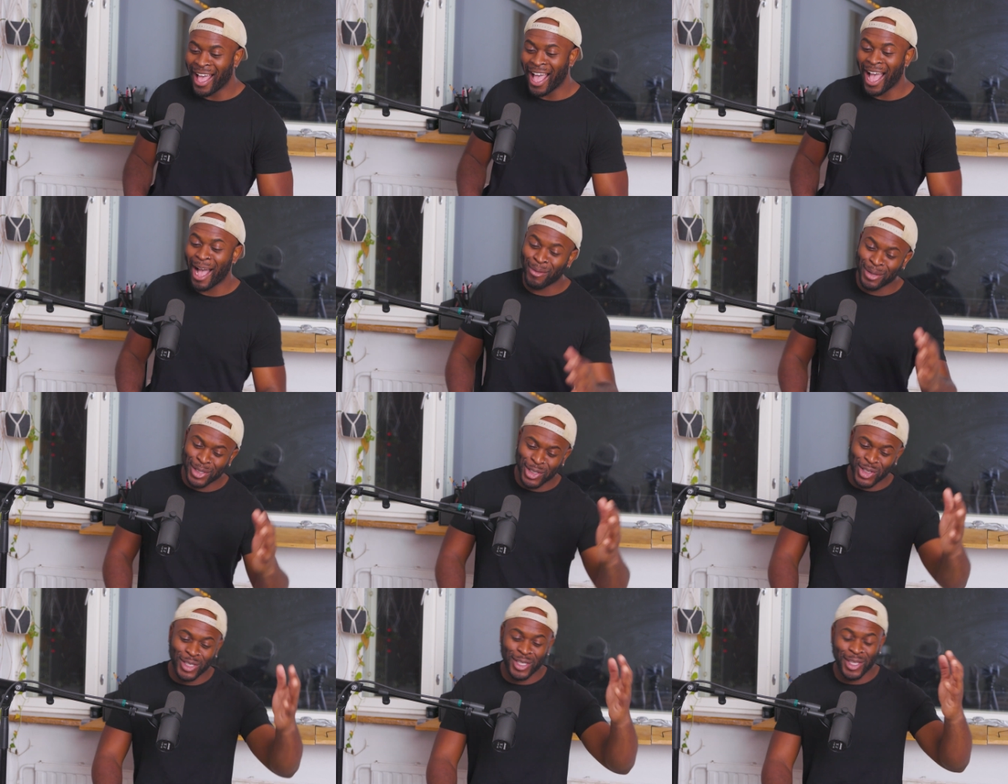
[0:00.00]
I
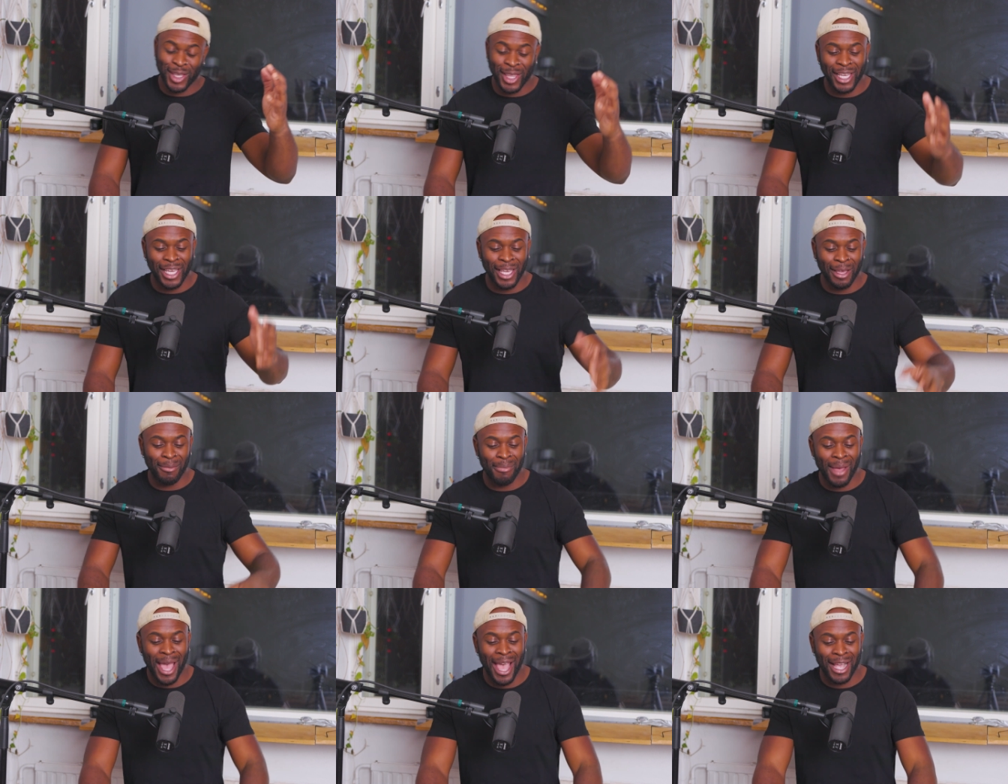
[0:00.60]
was just
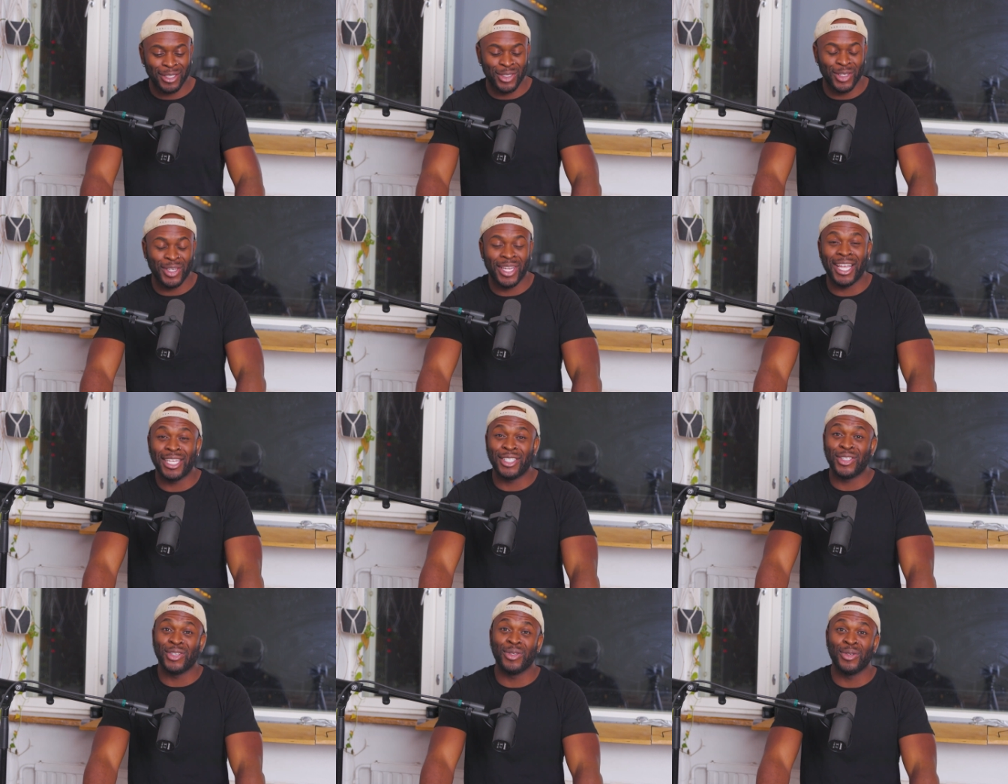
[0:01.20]
thinking back
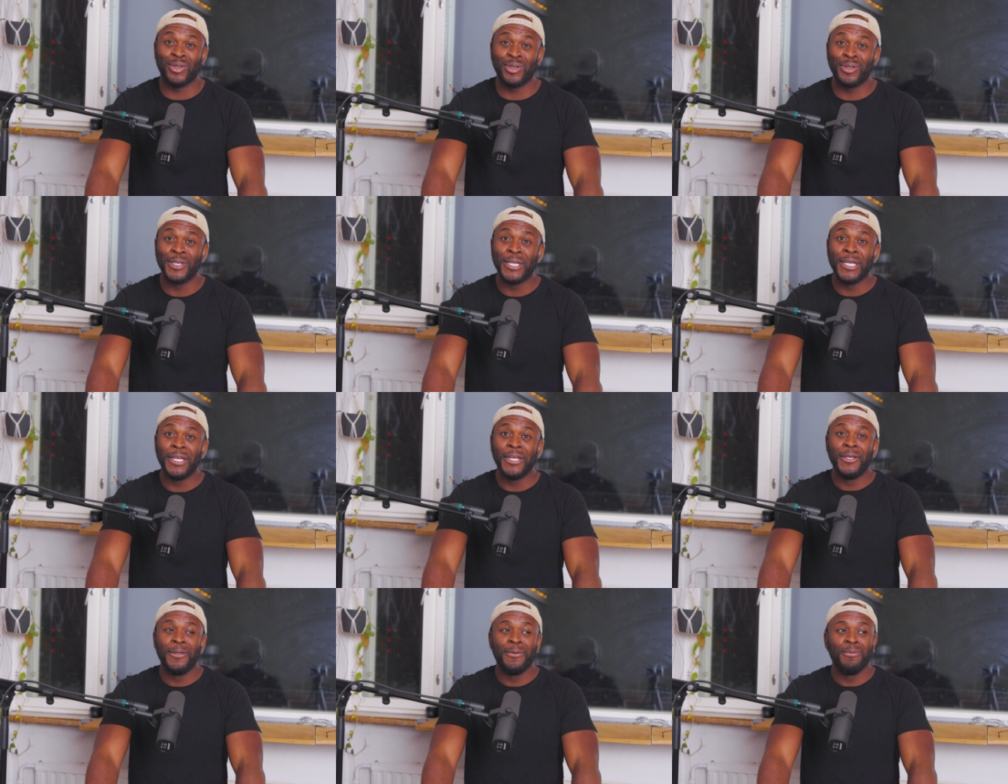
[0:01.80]
today to
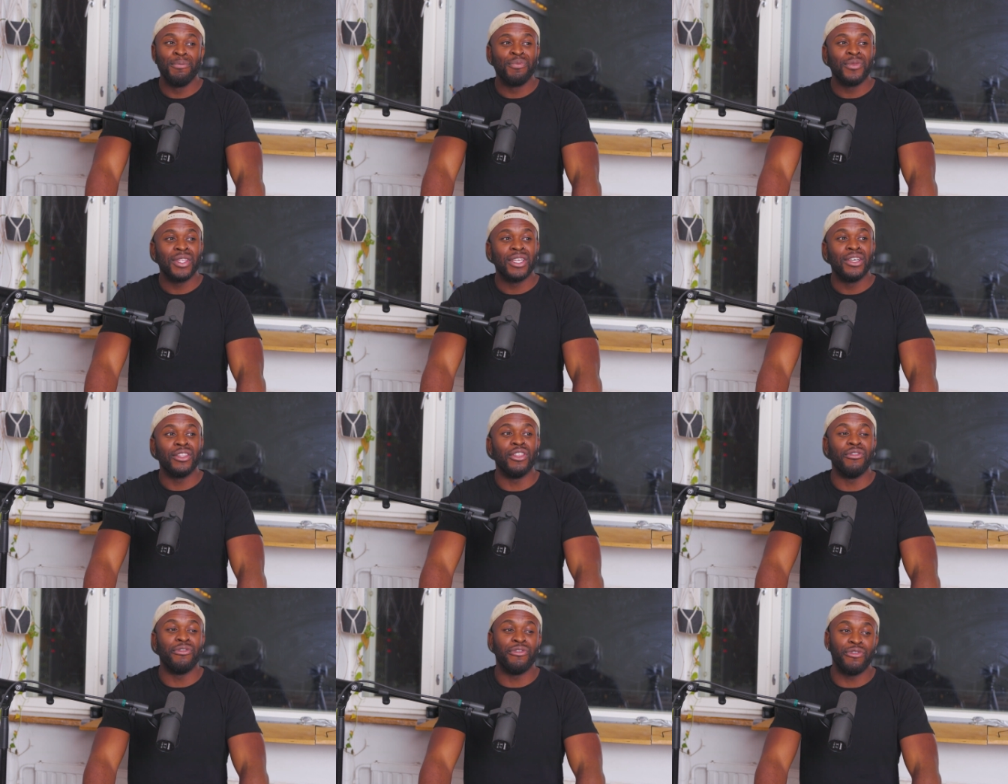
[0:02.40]

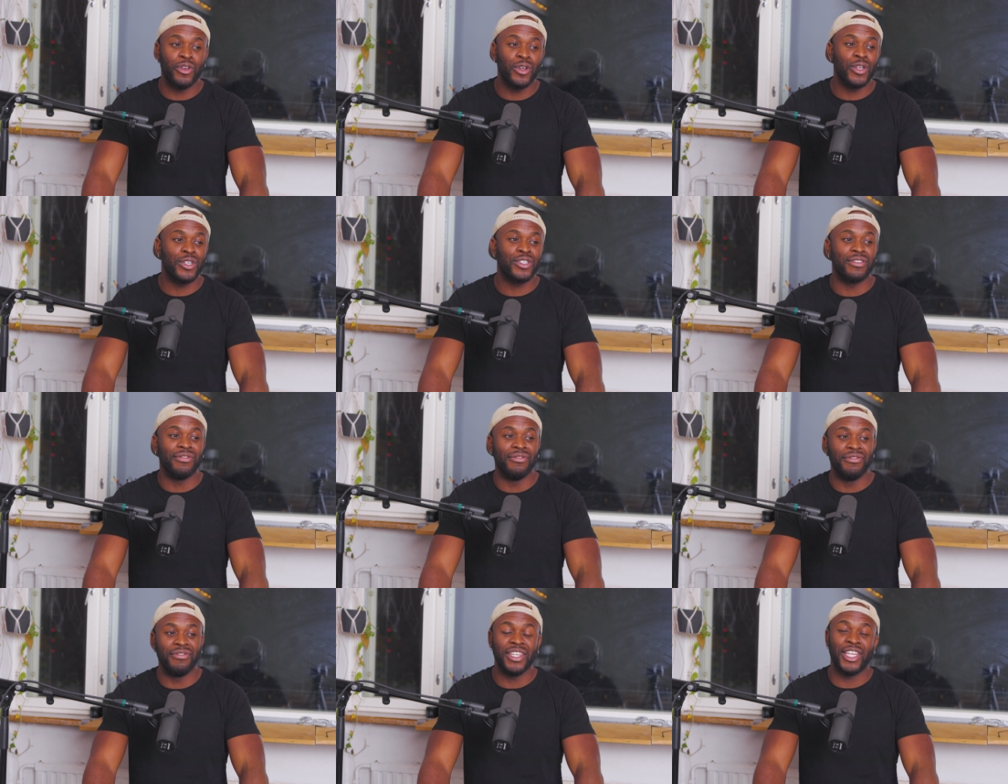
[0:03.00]
the
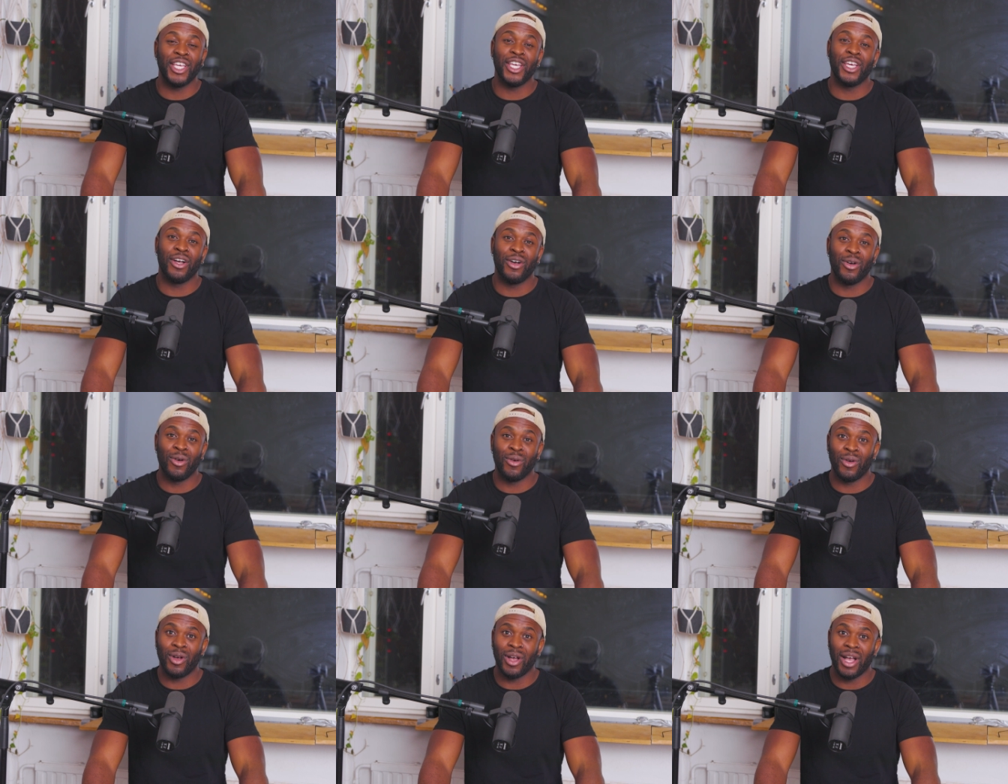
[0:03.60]
first
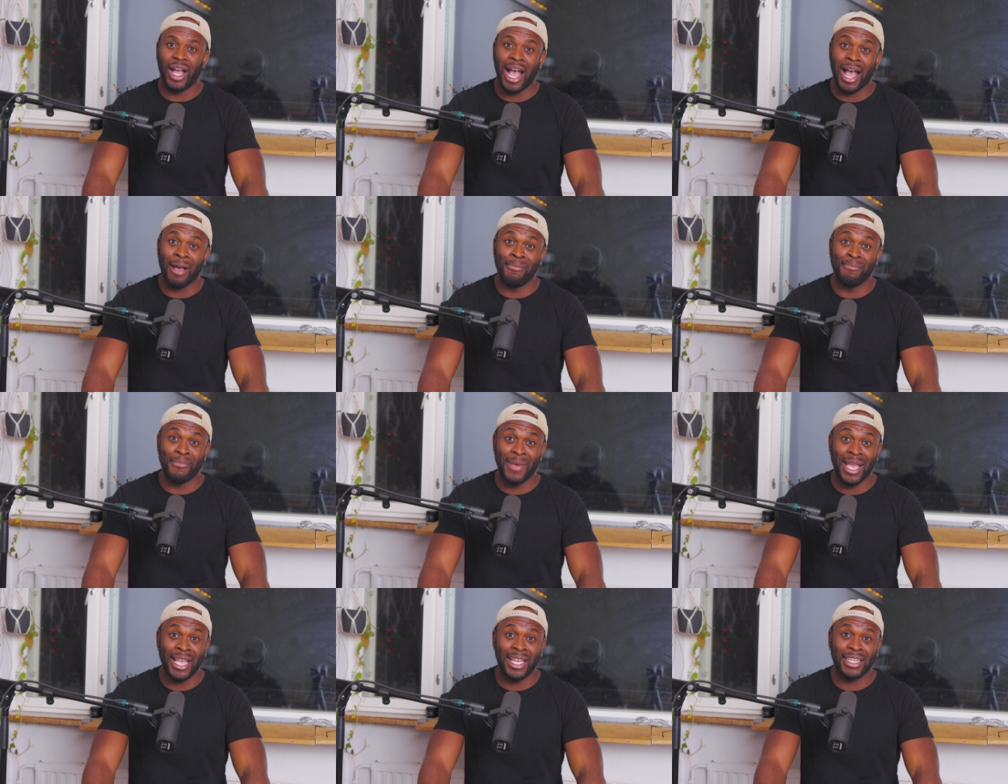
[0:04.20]
video I
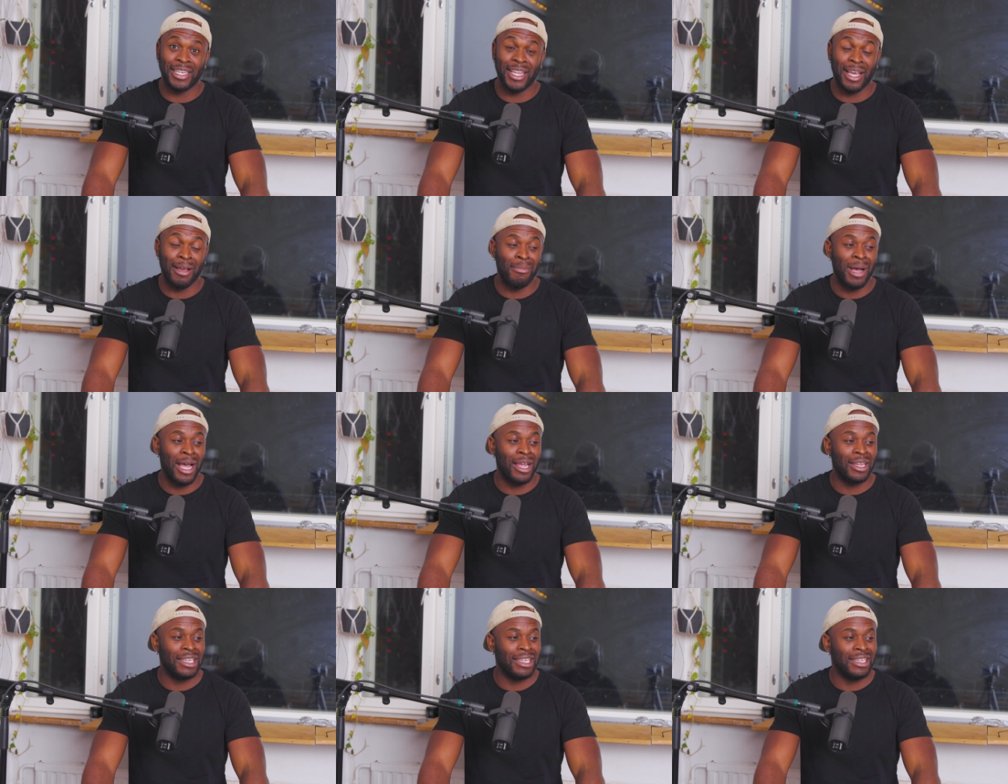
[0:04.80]
made
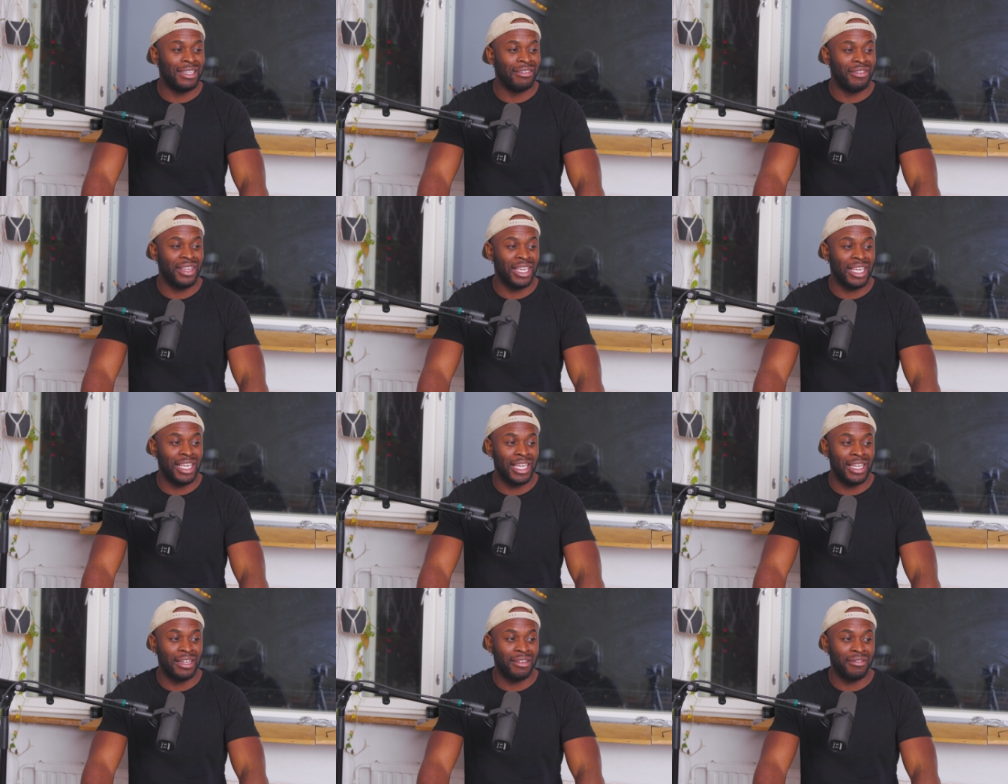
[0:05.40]
about
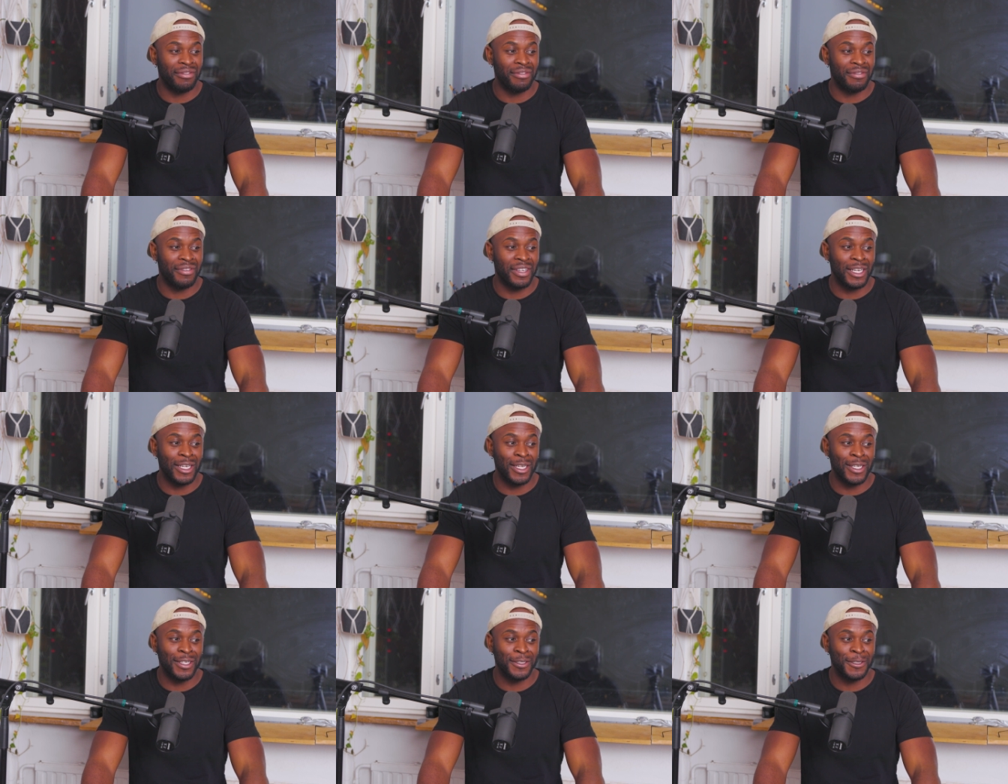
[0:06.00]
living in
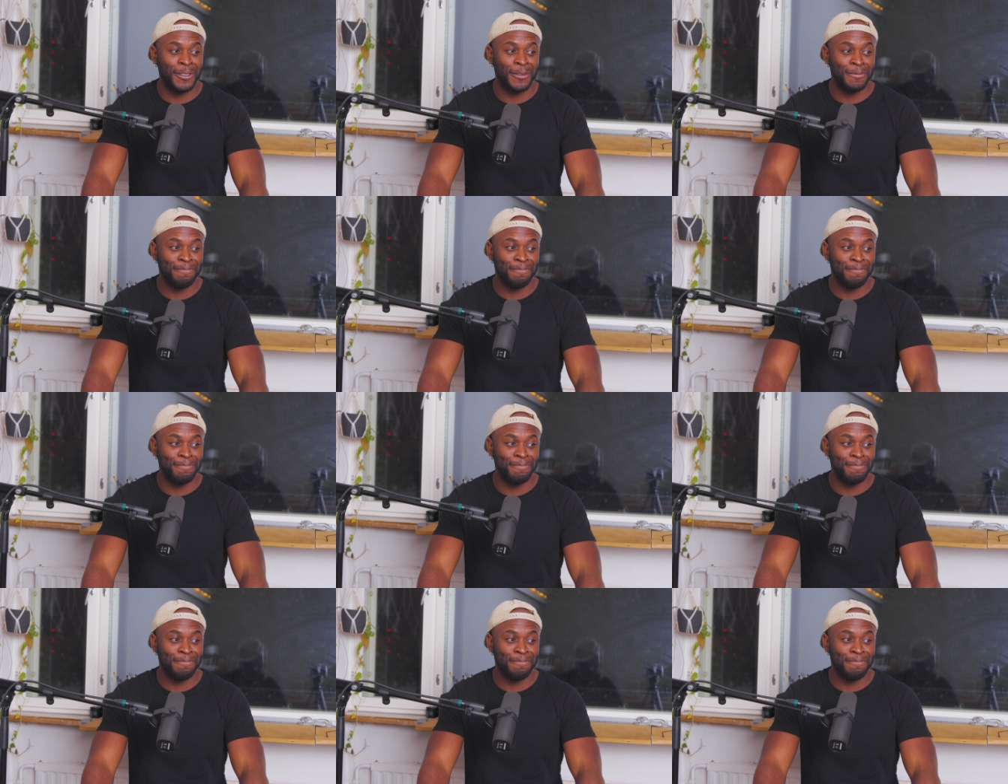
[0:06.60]
Finland.